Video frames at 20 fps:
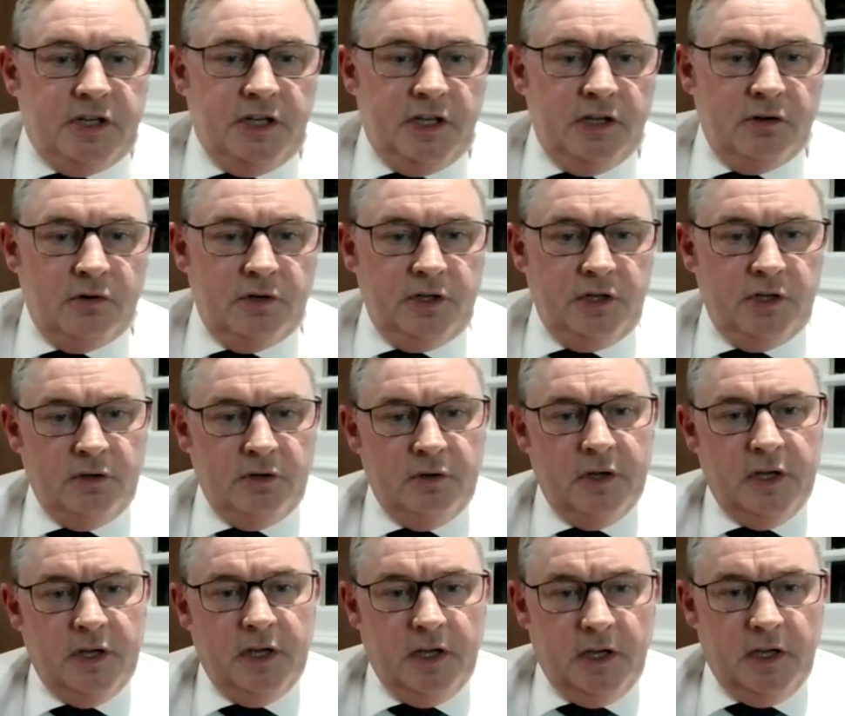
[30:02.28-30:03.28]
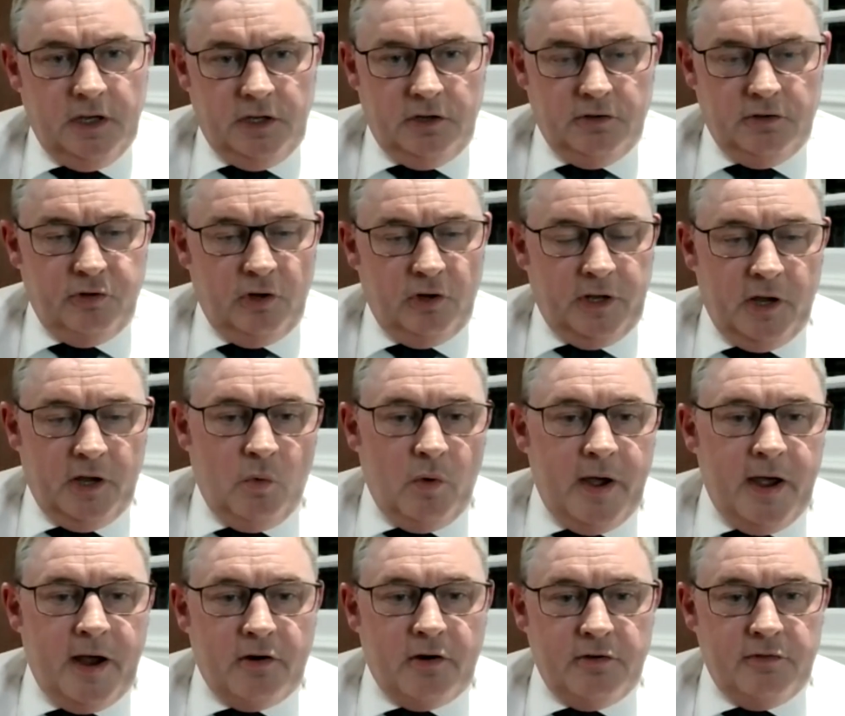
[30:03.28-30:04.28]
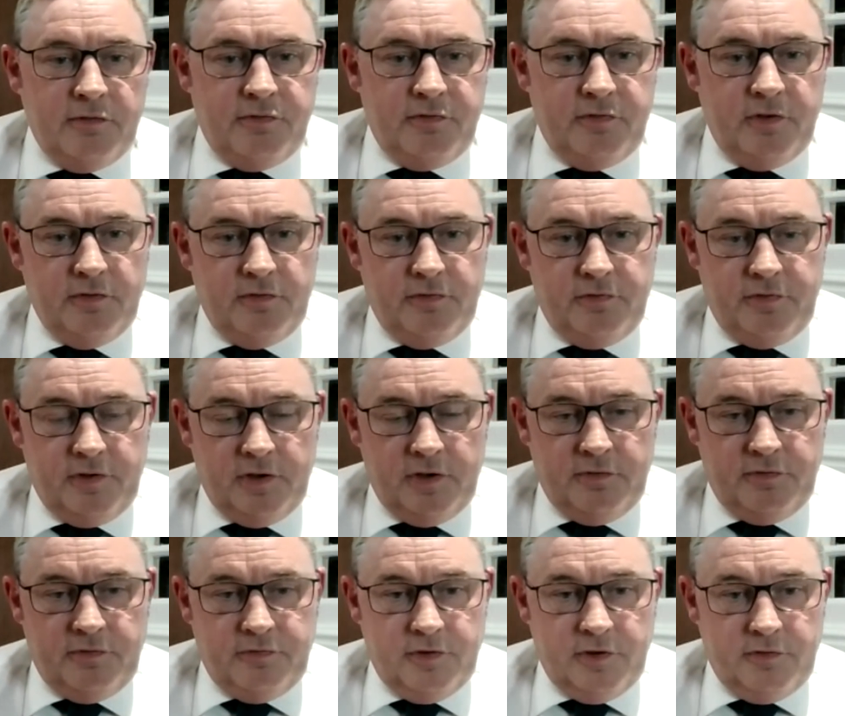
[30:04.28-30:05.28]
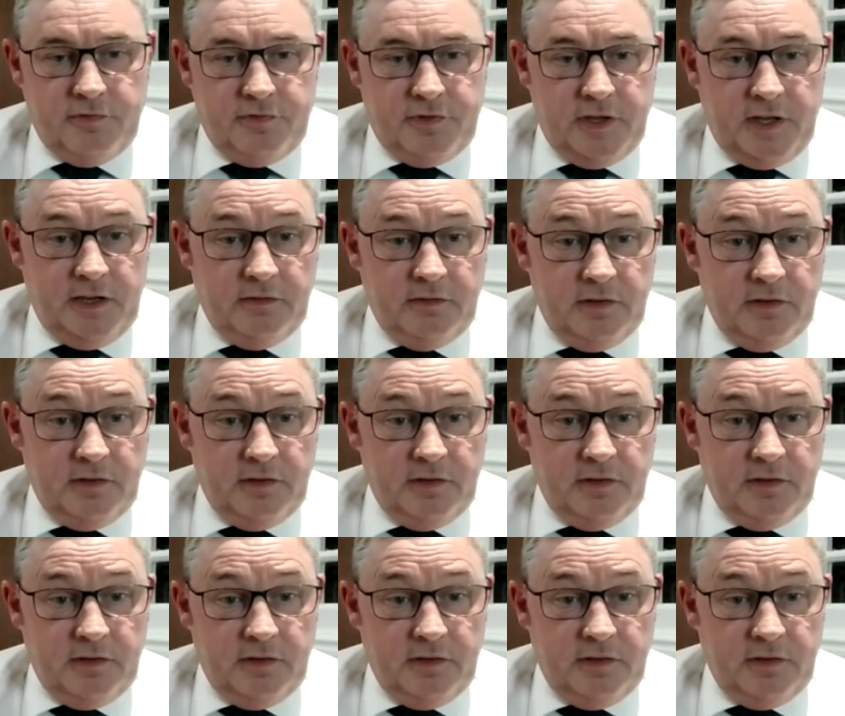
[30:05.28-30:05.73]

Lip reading: you're fully aware of the